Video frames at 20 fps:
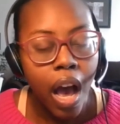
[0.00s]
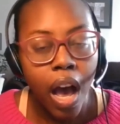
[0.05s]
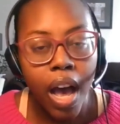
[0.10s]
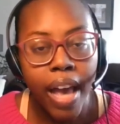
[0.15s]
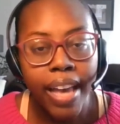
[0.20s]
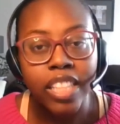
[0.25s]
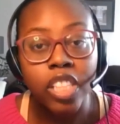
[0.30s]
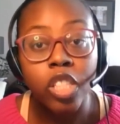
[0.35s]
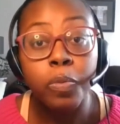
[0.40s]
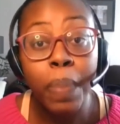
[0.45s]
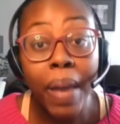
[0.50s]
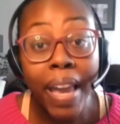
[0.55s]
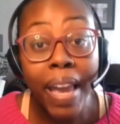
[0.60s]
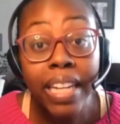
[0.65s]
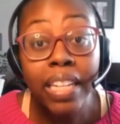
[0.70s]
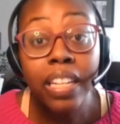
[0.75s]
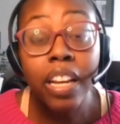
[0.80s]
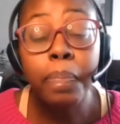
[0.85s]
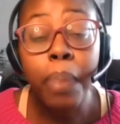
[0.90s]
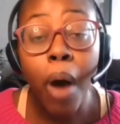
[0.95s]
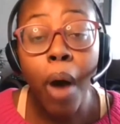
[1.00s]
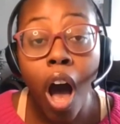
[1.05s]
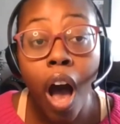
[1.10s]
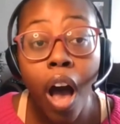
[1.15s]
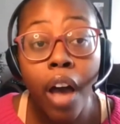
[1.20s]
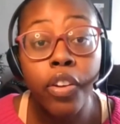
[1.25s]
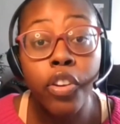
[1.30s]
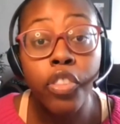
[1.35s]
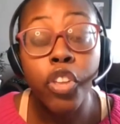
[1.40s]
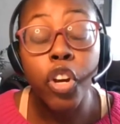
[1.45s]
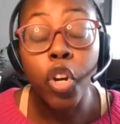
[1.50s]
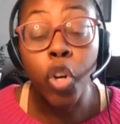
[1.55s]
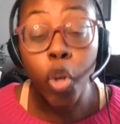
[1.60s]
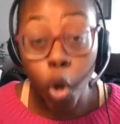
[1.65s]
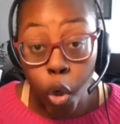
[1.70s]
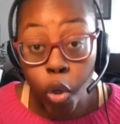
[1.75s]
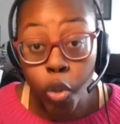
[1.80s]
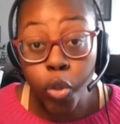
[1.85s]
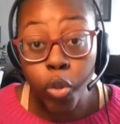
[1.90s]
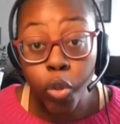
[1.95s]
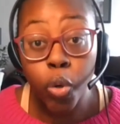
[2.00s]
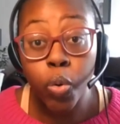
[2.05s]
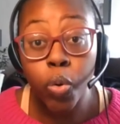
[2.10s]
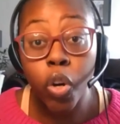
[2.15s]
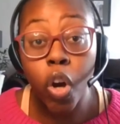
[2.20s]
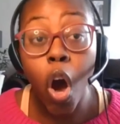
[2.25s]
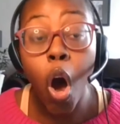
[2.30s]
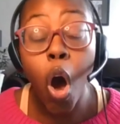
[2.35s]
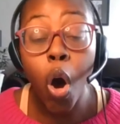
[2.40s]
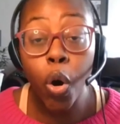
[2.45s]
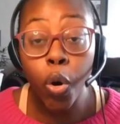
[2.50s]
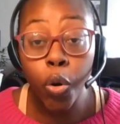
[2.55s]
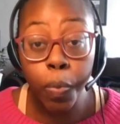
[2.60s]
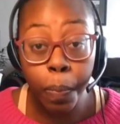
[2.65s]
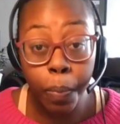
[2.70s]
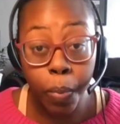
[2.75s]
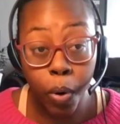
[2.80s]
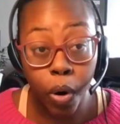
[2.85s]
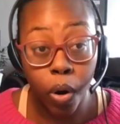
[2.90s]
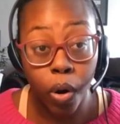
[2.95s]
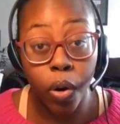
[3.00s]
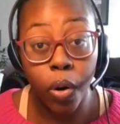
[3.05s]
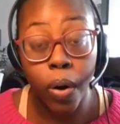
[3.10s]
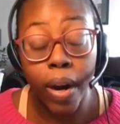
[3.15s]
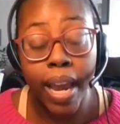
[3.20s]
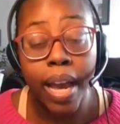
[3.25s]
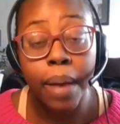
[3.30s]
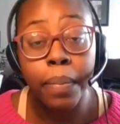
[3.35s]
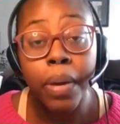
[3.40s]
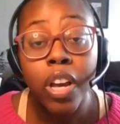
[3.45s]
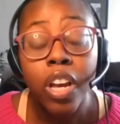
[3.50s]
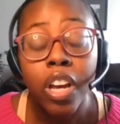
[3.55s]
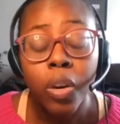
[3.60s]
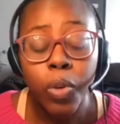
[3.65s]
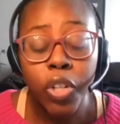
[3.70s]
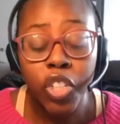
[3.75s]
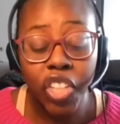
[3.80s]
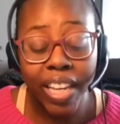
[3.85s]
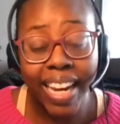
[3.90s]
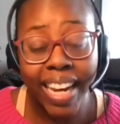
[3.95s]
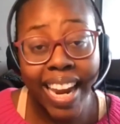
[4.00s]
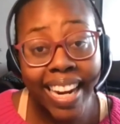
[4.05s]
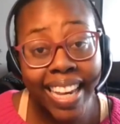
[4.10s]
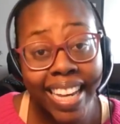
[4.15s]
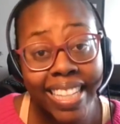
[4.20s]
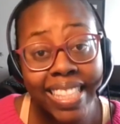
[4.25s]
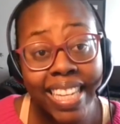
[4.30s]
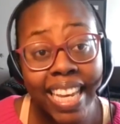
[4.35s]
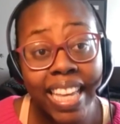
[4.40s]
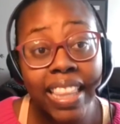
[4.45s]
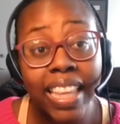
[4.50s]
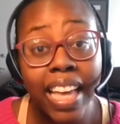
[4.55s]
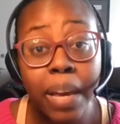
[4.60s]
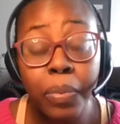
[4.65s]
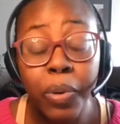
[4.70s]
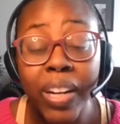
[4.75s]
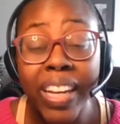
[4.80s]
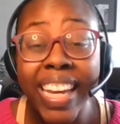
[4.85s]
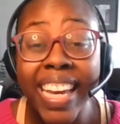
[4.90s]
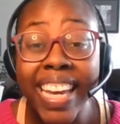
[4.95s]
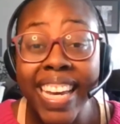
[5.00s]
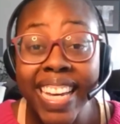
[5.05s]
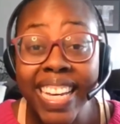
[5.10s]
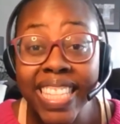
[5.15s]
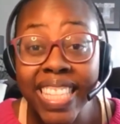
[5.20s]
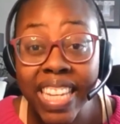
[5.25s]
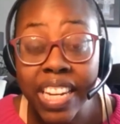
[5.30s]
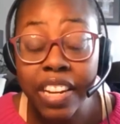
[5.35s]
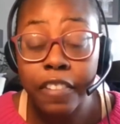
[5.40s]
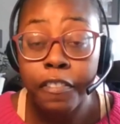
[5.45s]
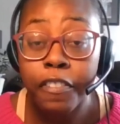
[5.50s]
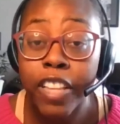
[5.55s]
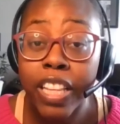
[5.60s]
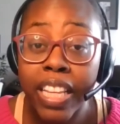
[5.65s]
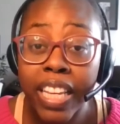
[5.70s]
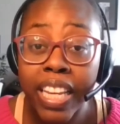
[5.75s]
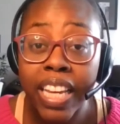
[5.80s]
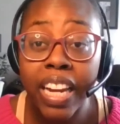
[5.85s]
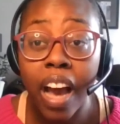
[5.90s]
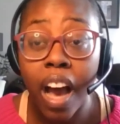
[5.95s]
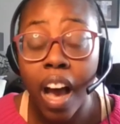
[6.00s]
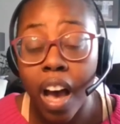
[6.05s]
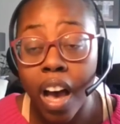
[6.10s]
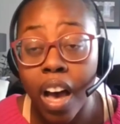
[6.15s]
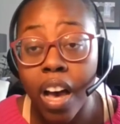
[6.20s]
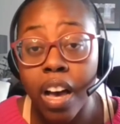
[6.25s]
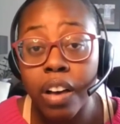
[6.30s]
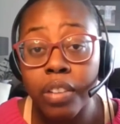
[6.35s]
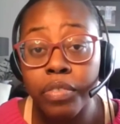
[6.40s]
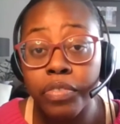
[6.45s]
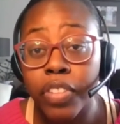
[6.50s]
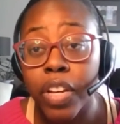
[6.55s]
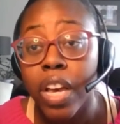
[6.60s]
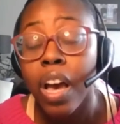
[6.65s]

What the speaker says: expand upon the Girls Who Code program, which the Connecticut State Library is an affiliate of,